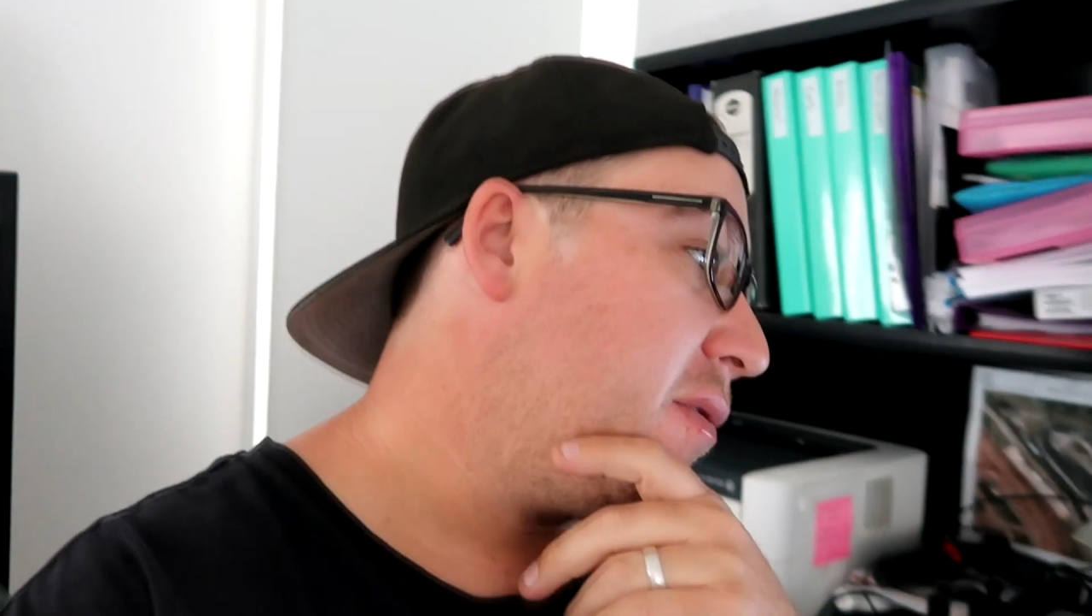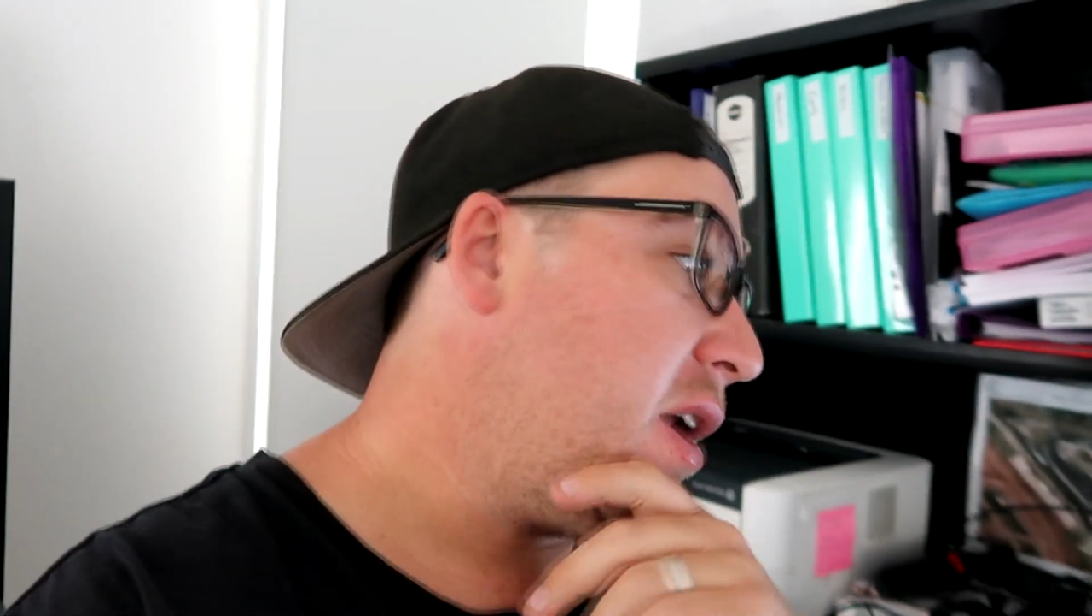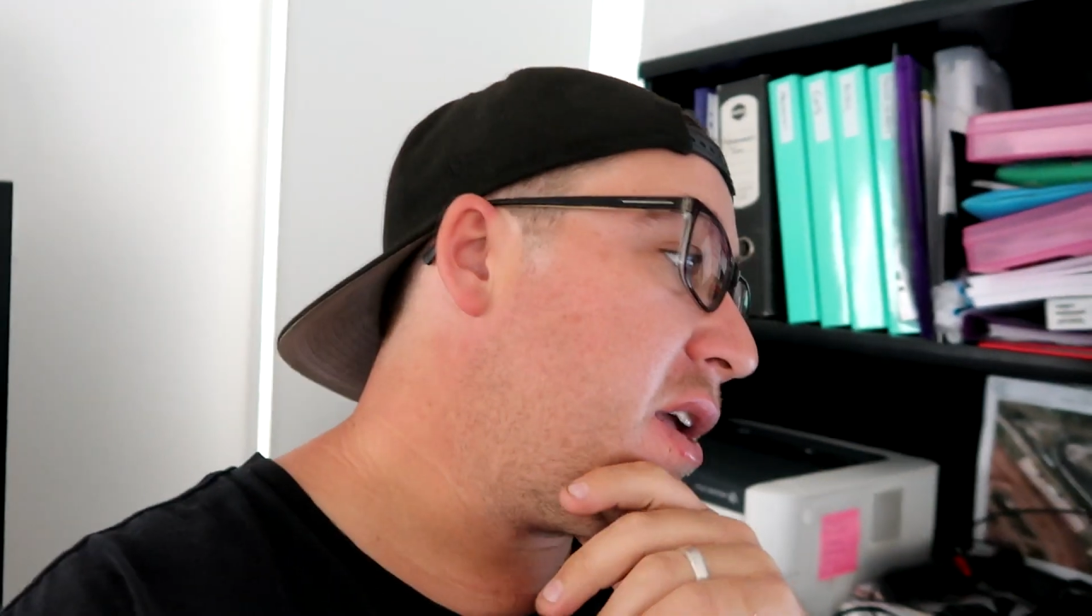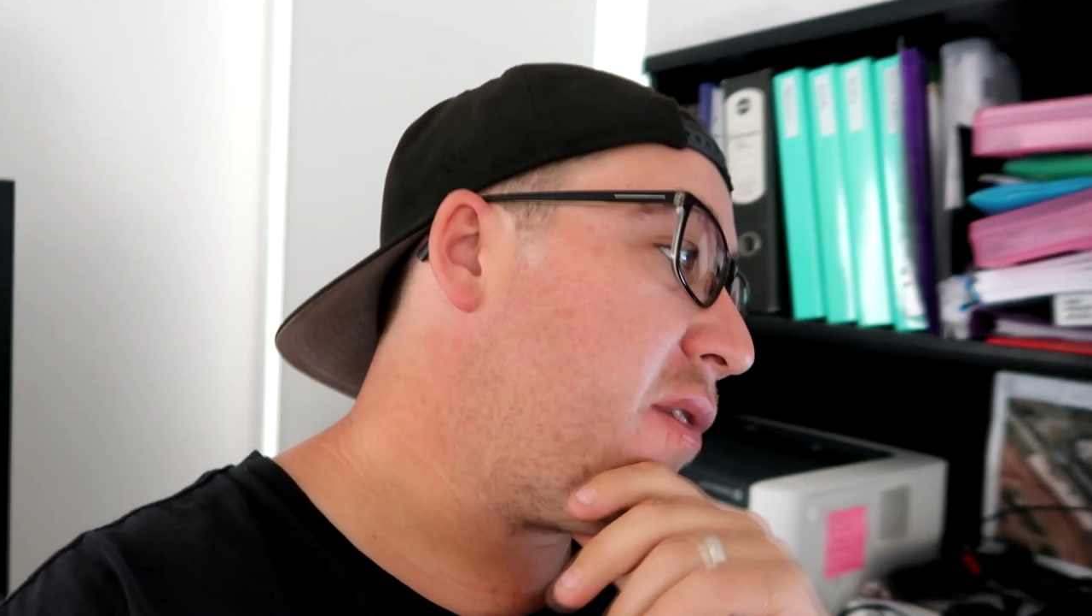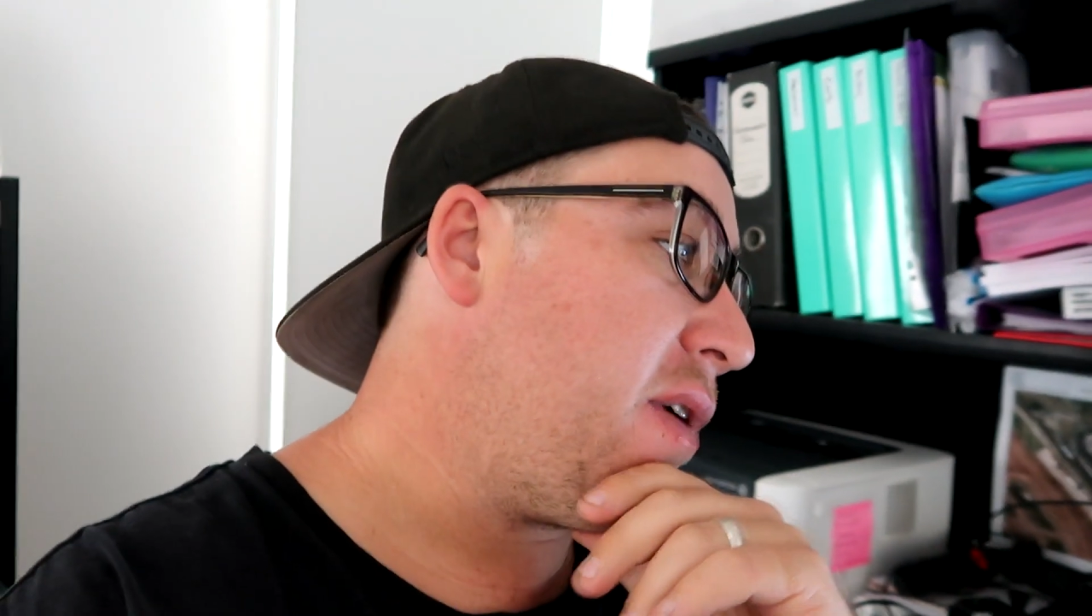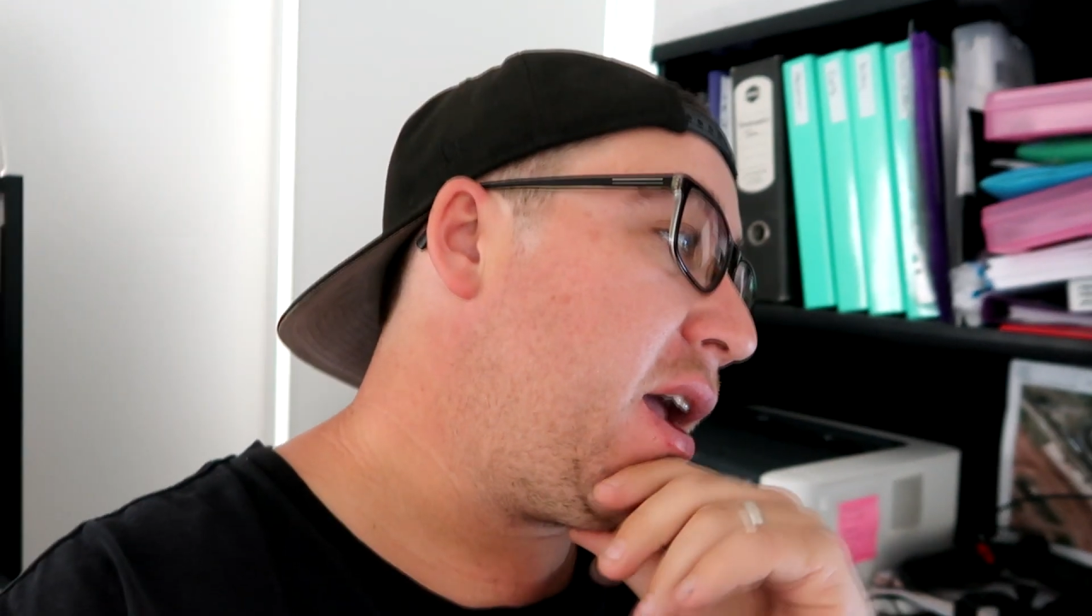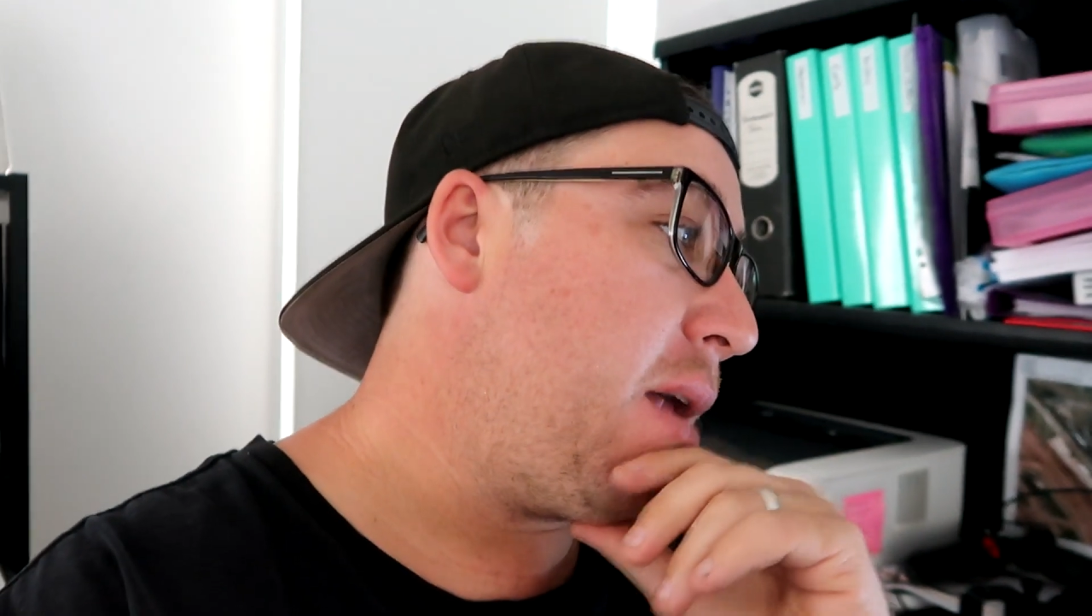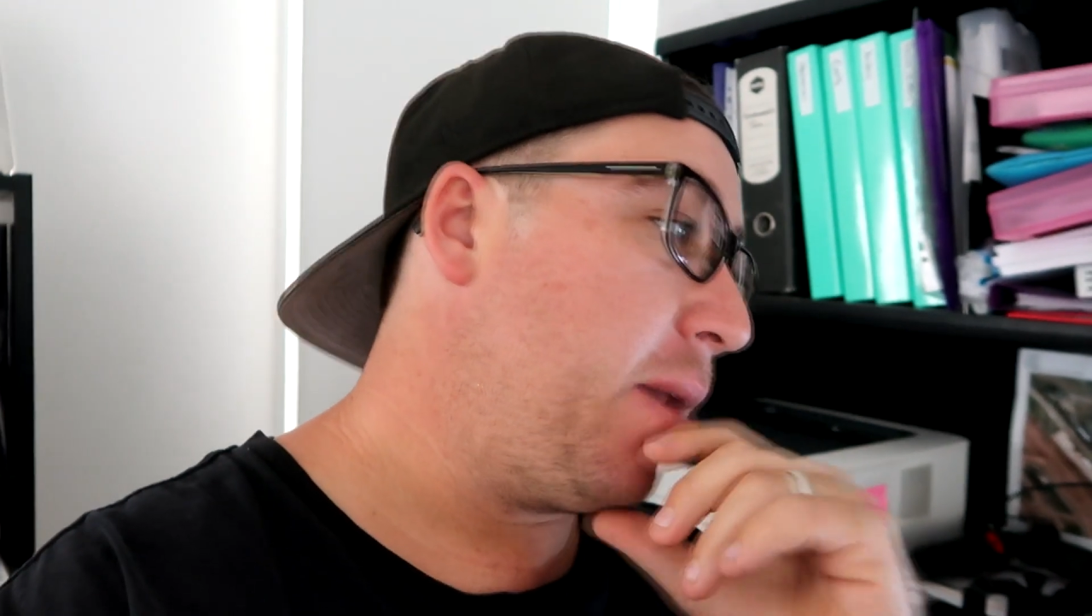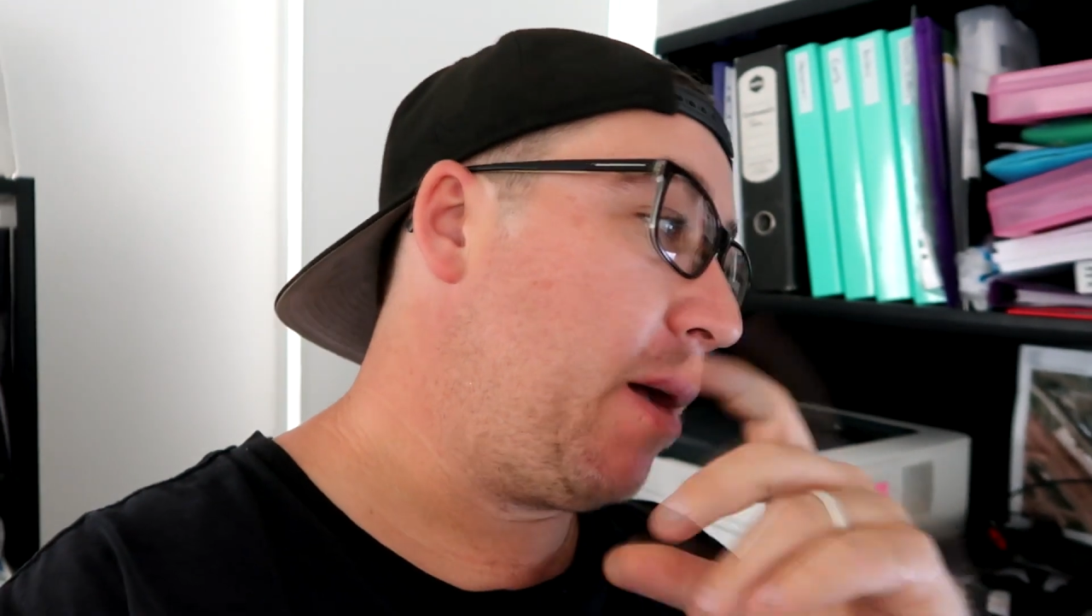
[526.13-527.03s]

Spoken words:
and running around.